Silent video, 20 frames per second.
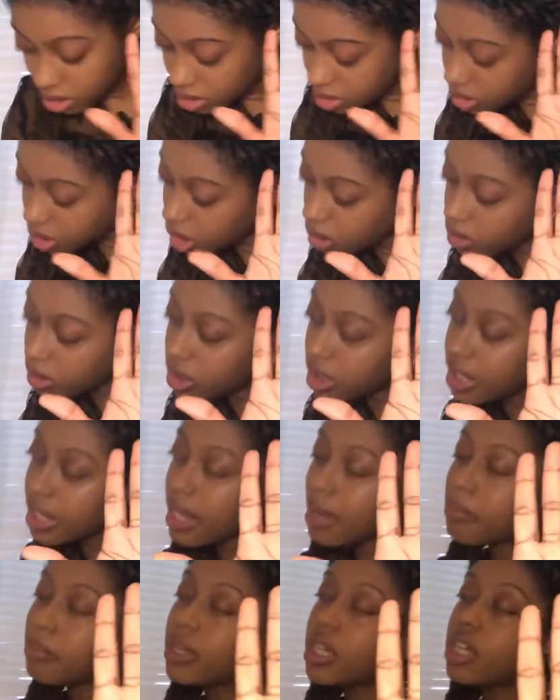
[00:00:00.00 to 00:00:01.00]
"don't look
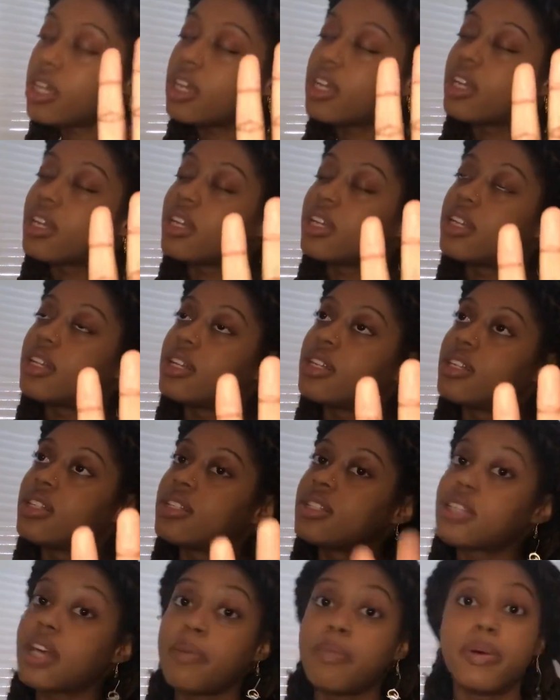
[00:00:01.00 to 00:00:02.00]
at me"
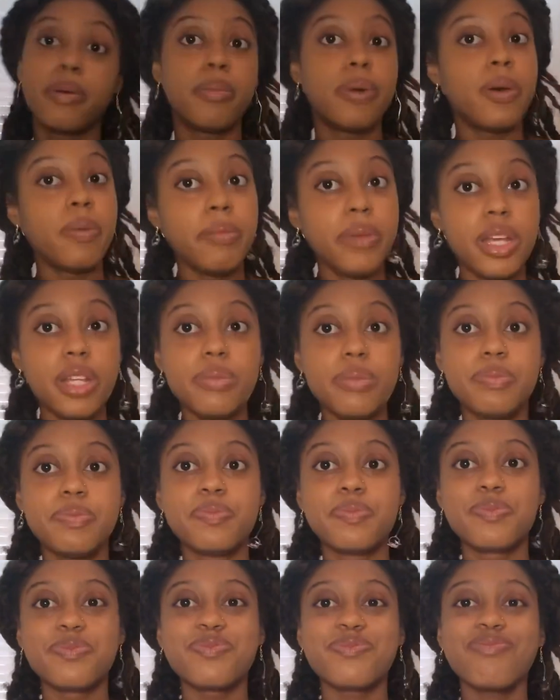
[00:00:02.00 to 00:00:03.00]
type of moment.
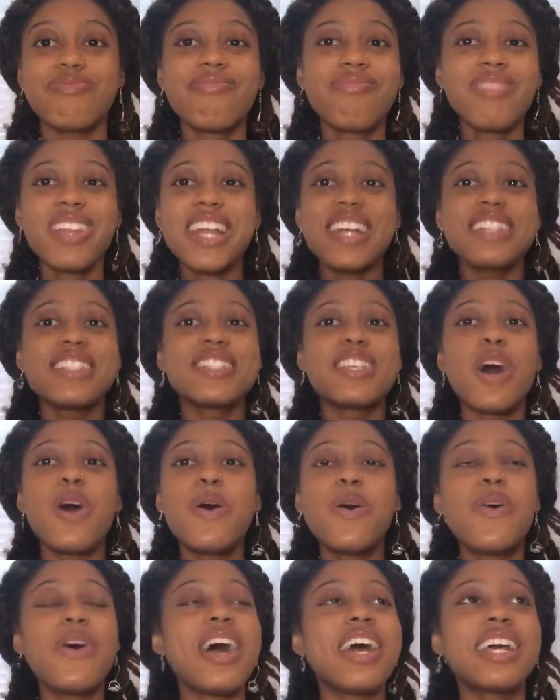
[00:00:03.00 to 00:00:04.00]

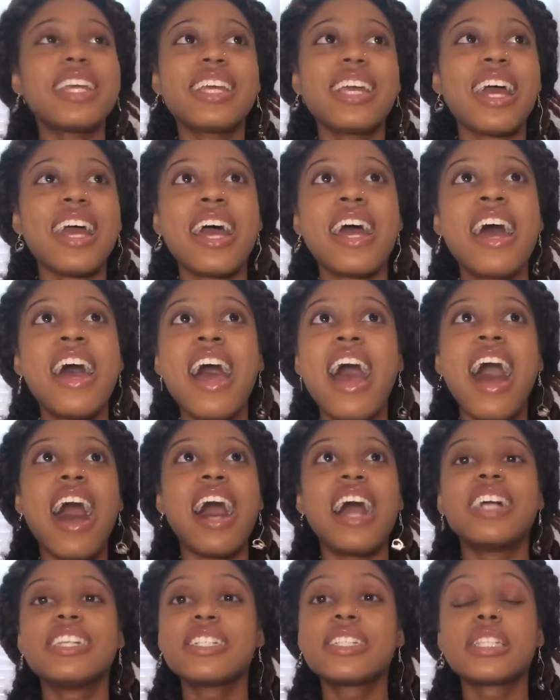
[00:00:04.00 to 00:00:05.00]
So
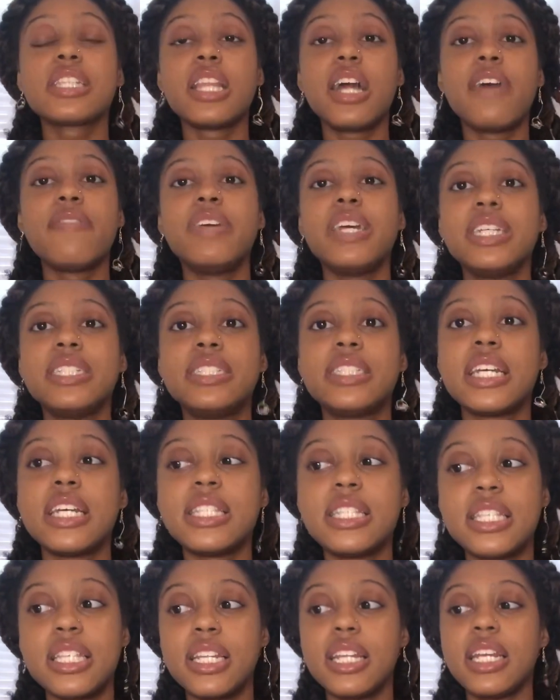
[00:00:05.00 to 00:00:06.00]
I just love
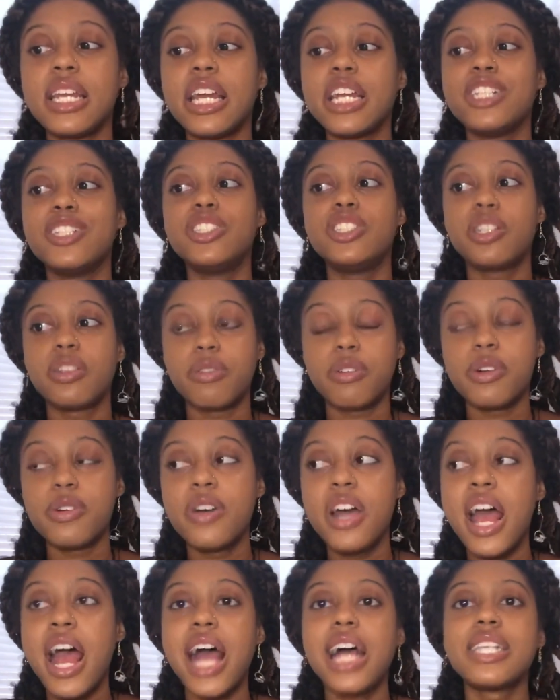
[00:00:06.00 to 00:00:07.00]
intensity in general.
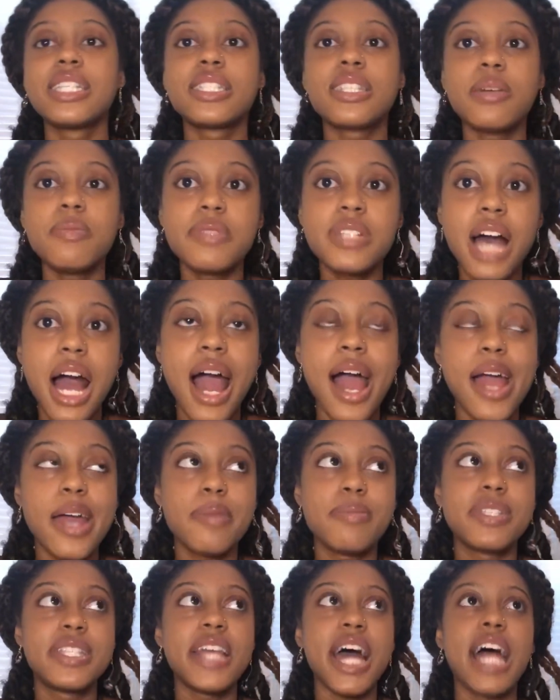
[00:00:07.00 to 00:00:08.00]
And
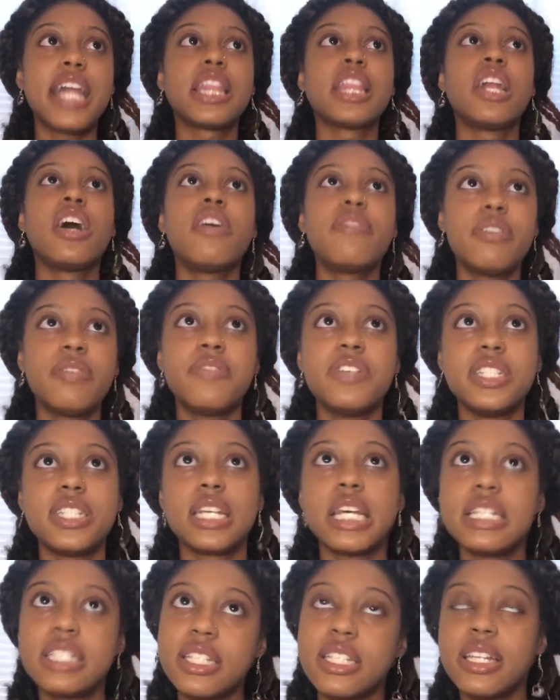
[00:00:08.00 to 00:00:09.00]
sometimes that love of
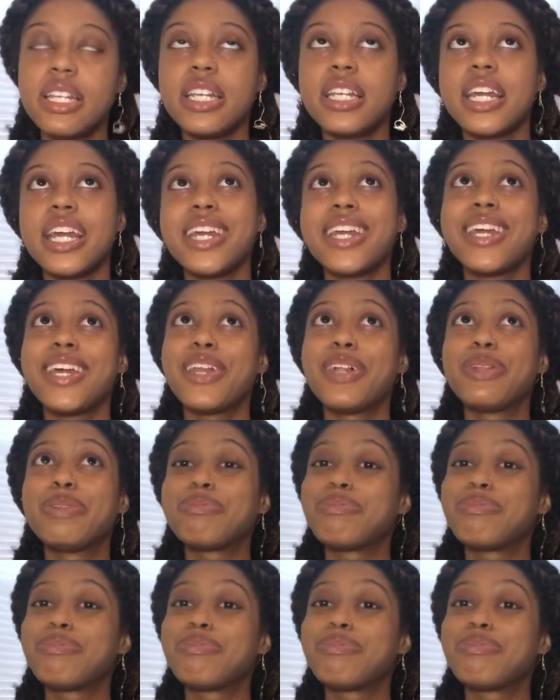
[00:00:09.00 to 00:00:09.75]
intensity can get a